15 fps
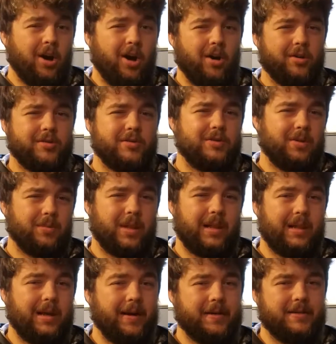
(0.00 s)
Also, some of the
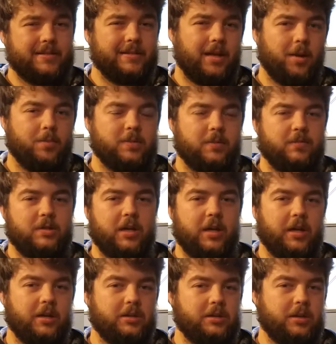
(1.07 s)
line setups have
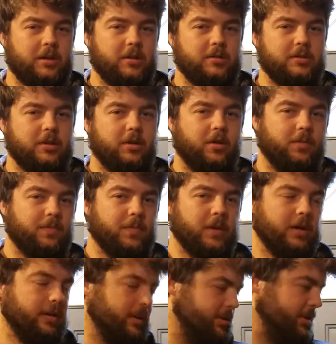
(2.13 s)
changed, so
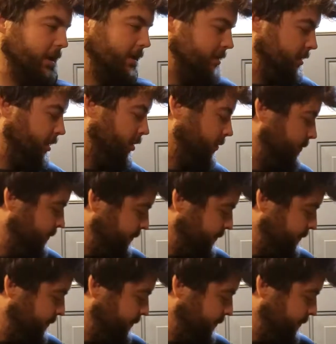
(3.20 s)
I'll let you guys know.